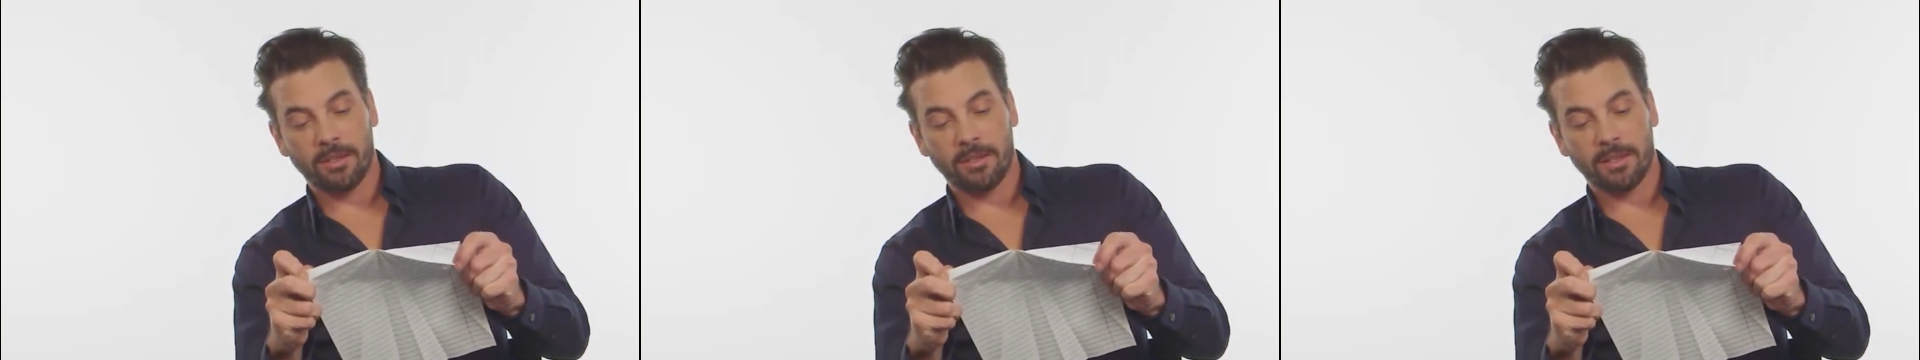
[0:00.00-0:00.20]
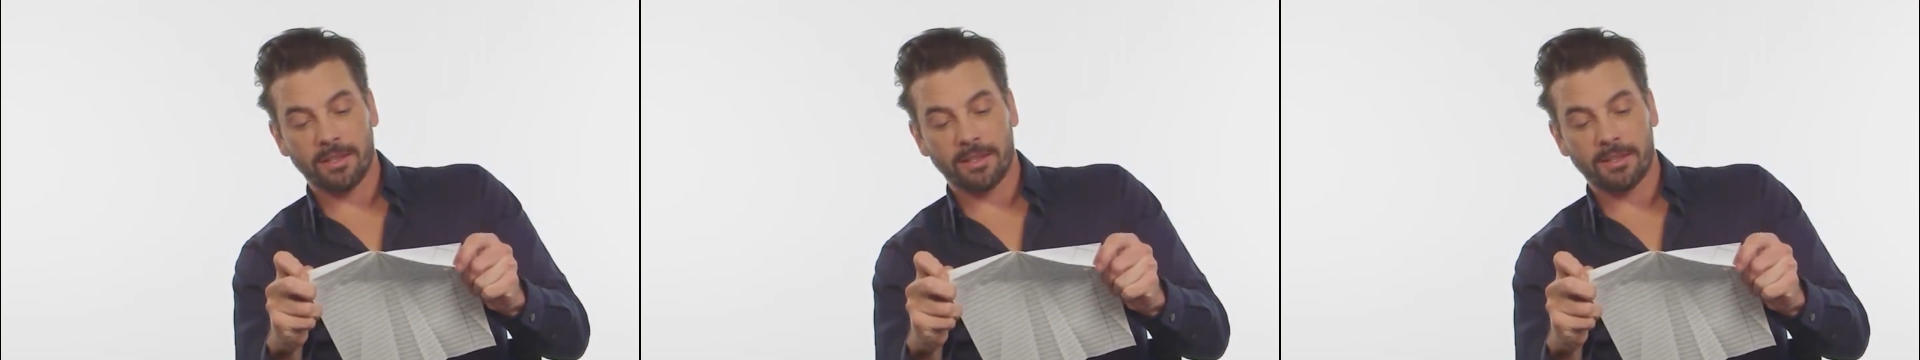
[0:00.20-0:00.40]

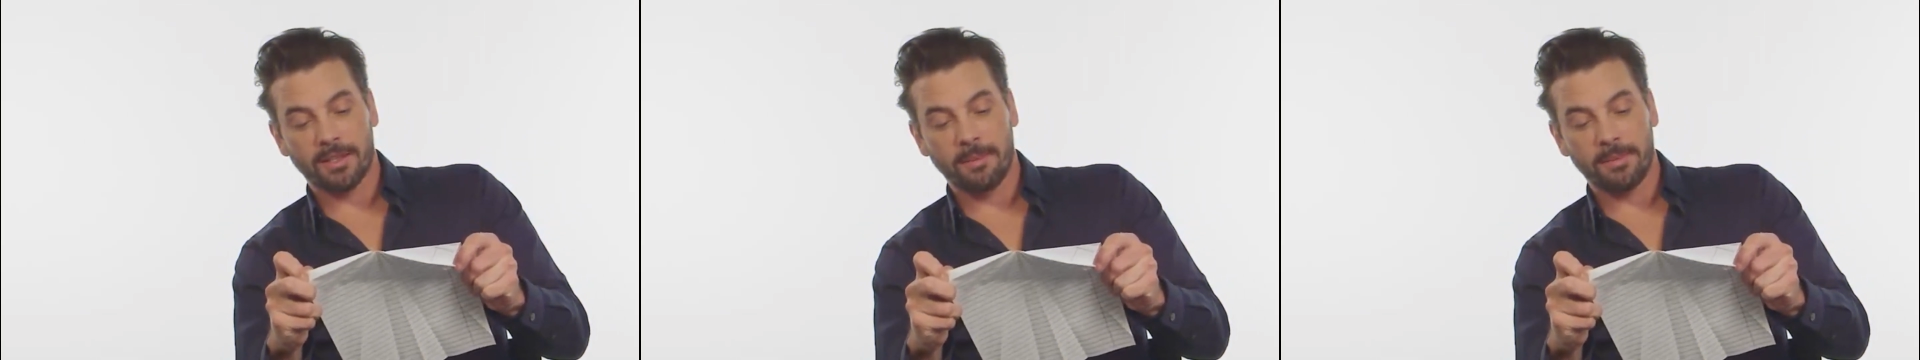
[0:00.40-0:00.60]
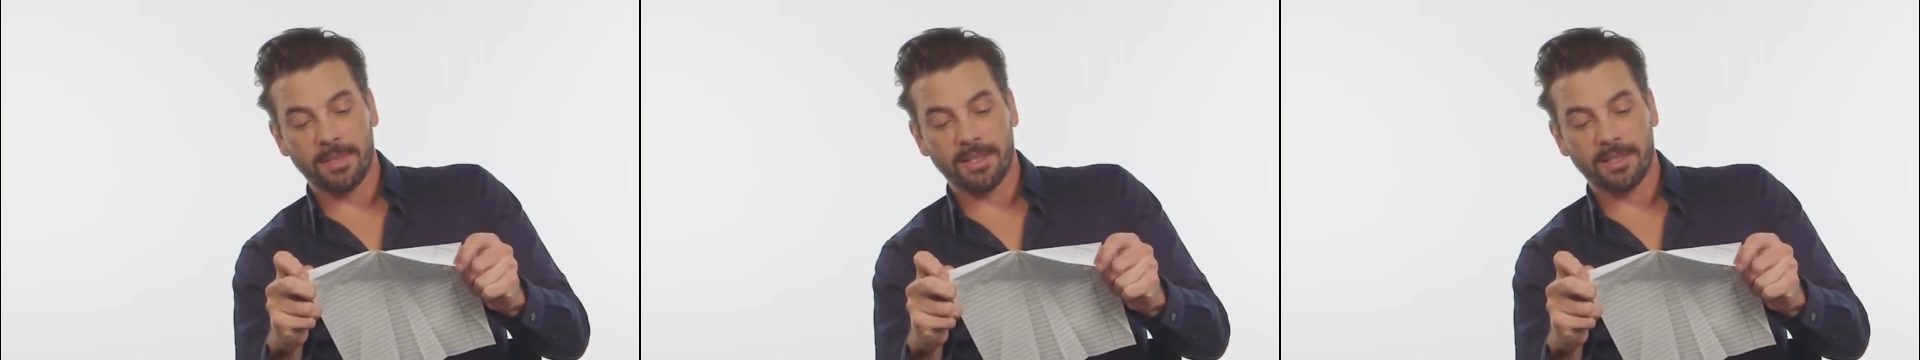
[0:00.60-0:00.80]
think part of
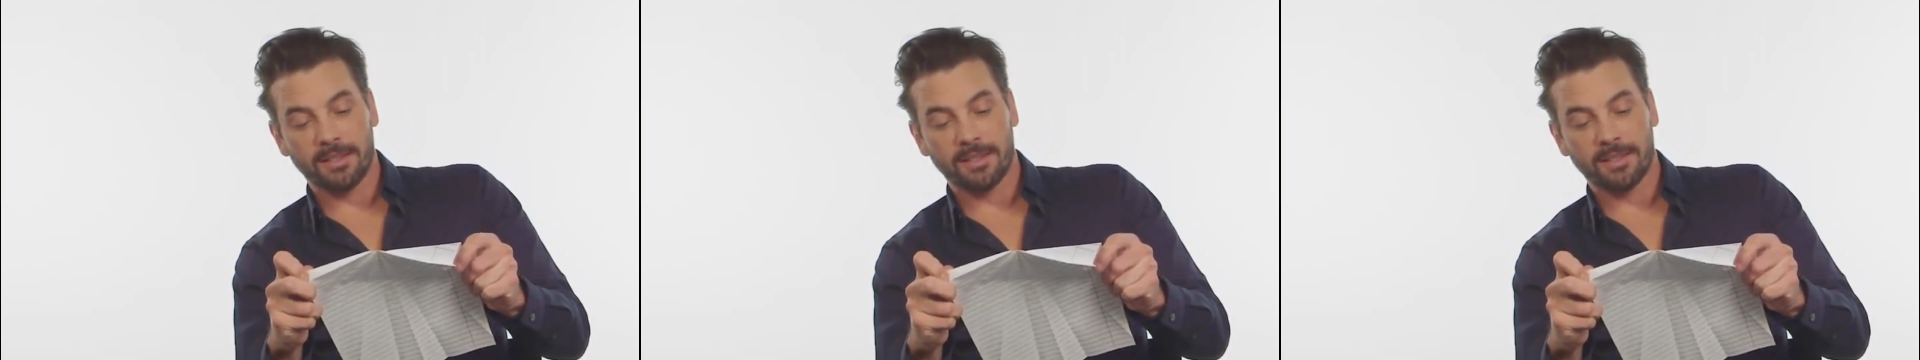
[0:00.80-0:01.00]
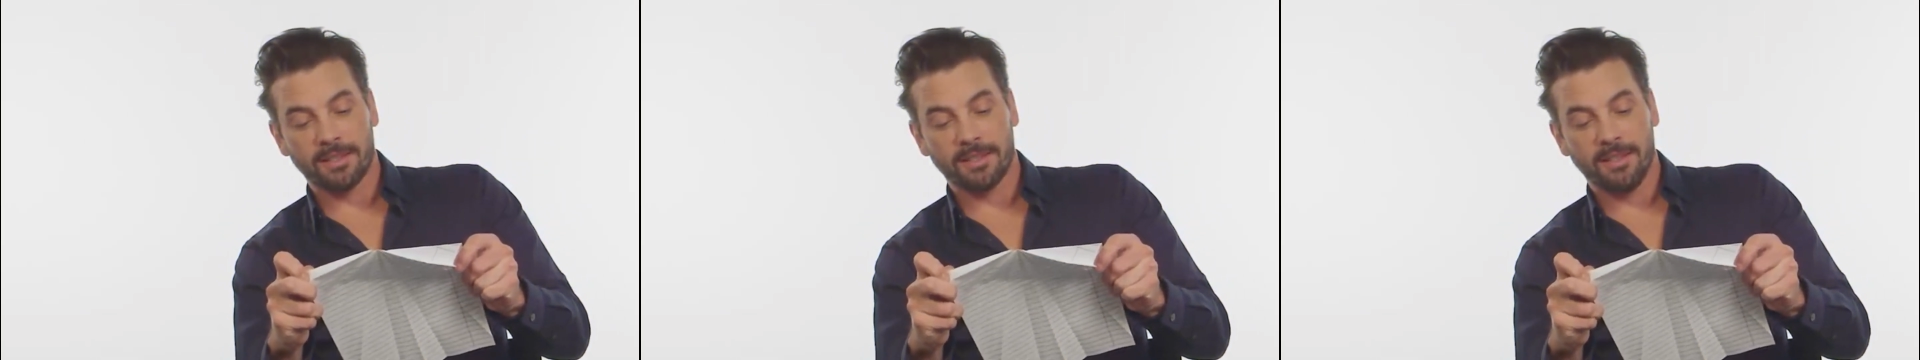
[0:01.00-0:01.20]
it was
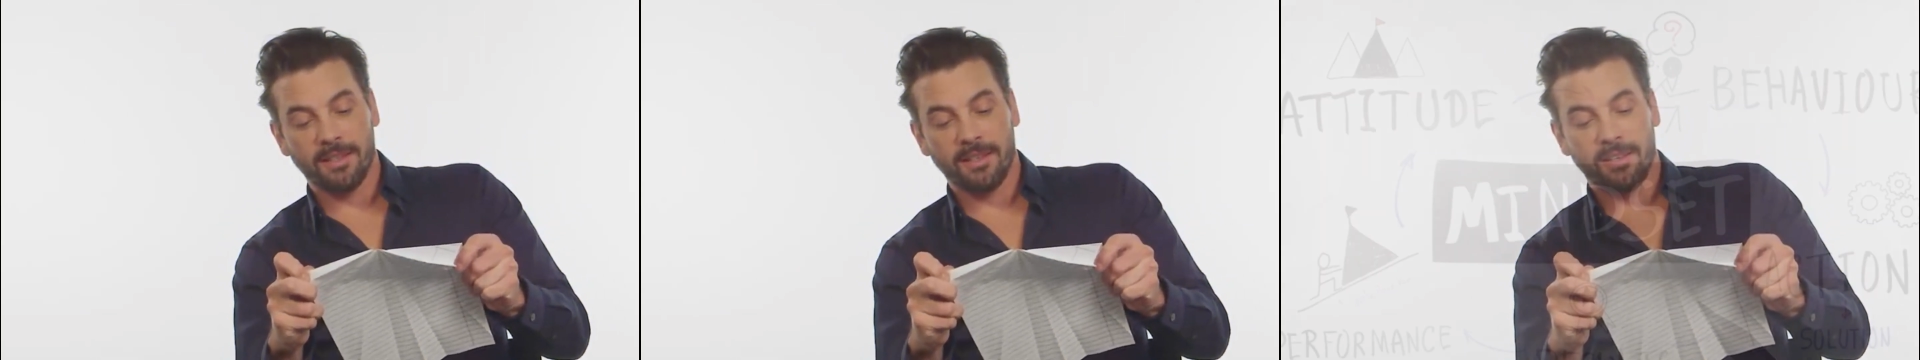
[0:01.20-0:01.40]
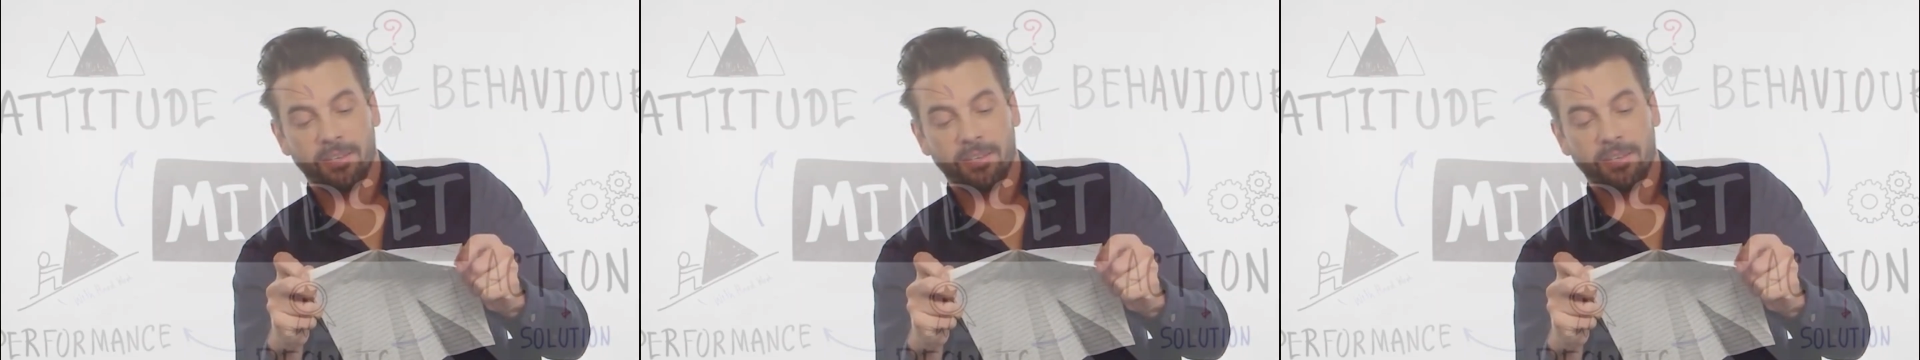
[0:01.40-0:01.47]
Billy and me